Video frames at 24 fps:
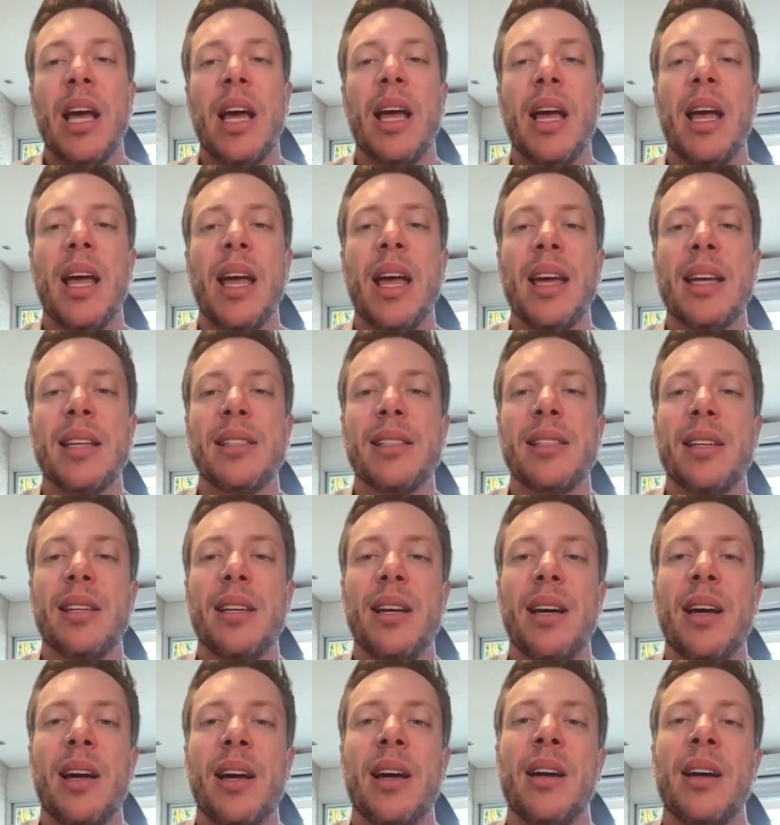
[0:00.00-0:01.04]
And
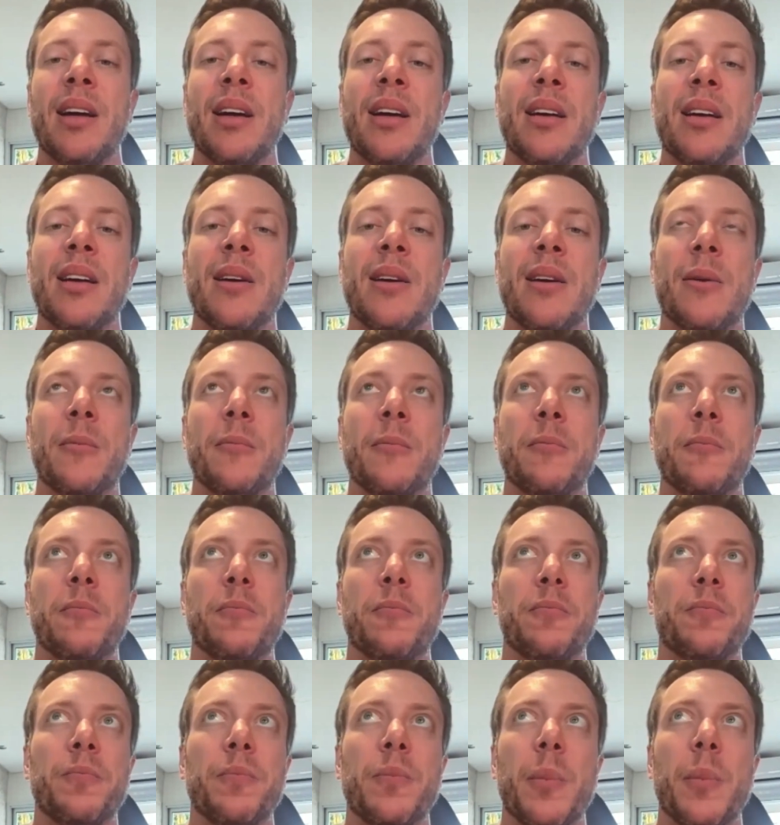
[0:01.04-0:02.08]

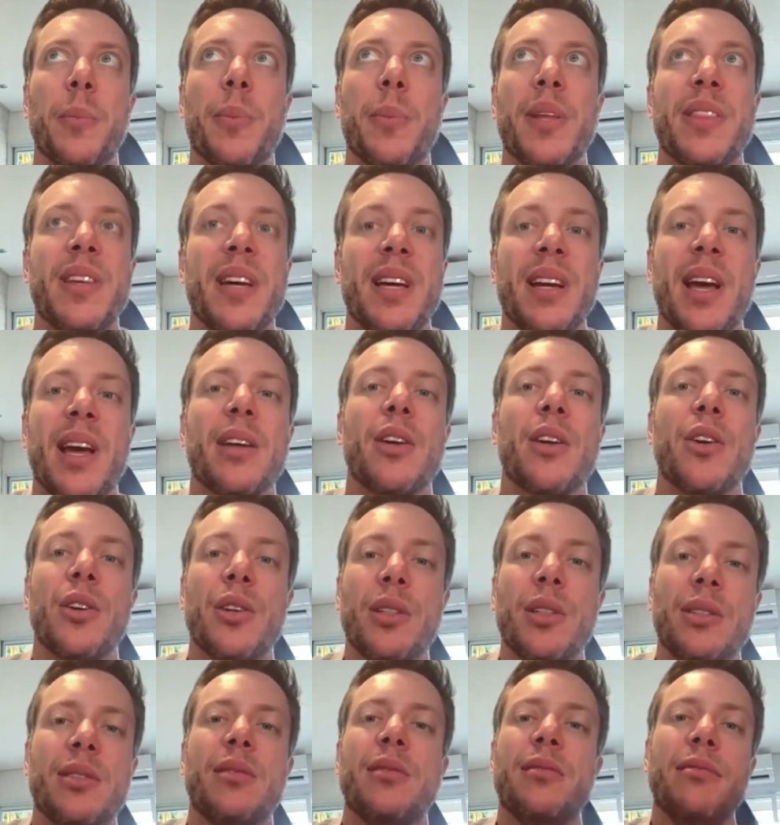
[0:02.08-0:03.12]
but then I
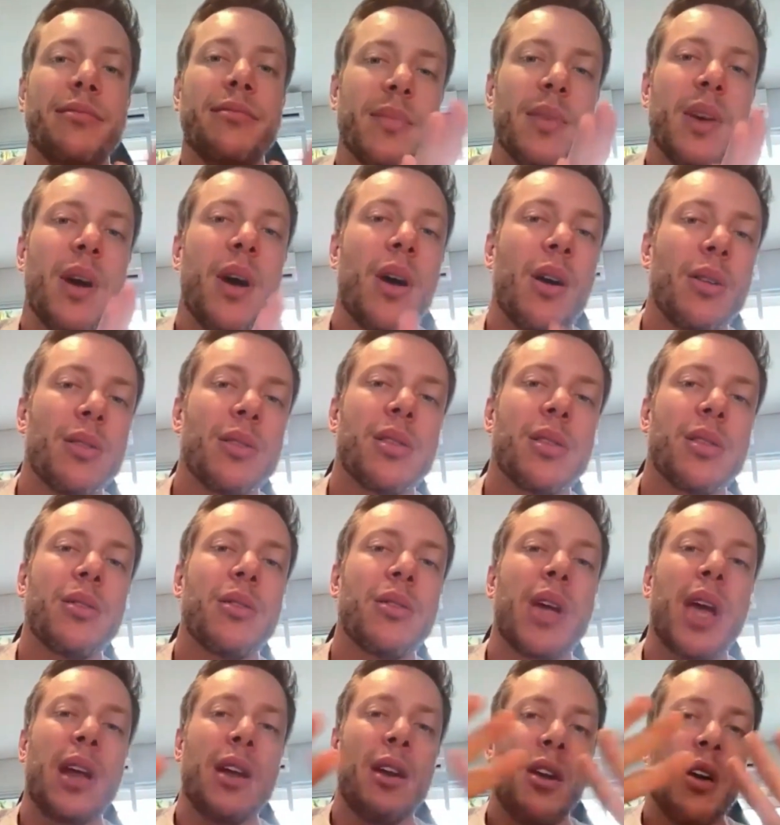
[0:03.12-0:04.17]
could also
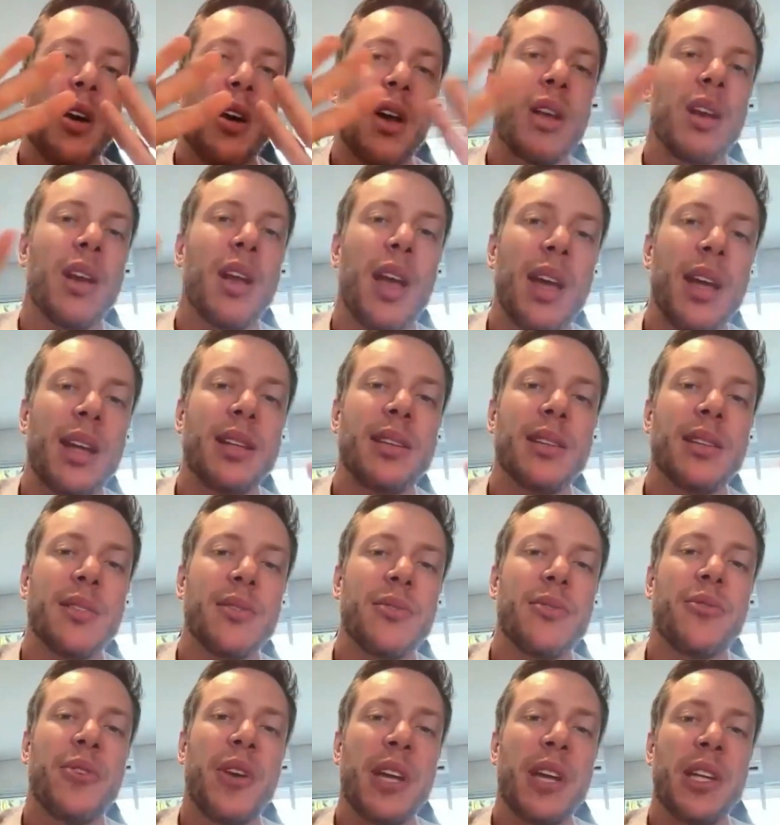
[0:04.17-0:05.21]
get on and
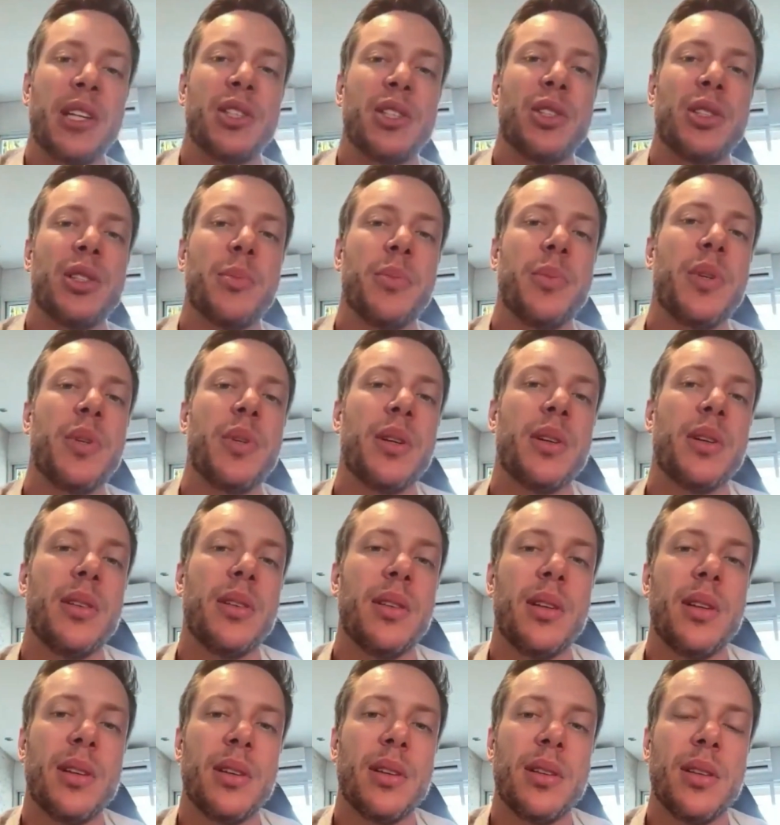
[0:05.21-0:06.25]
finish
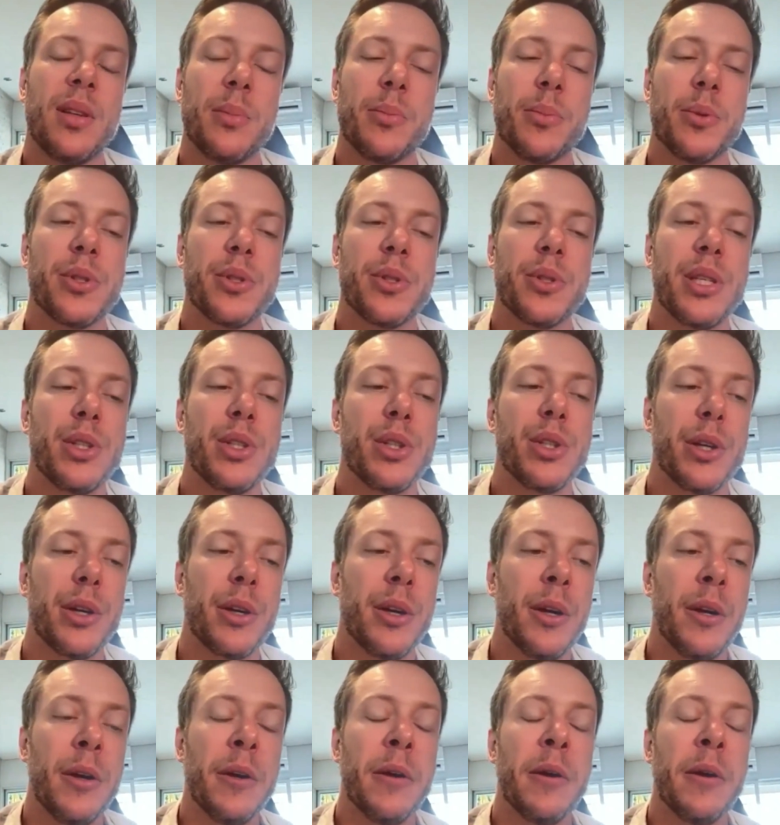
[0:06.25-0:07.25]
the procedure.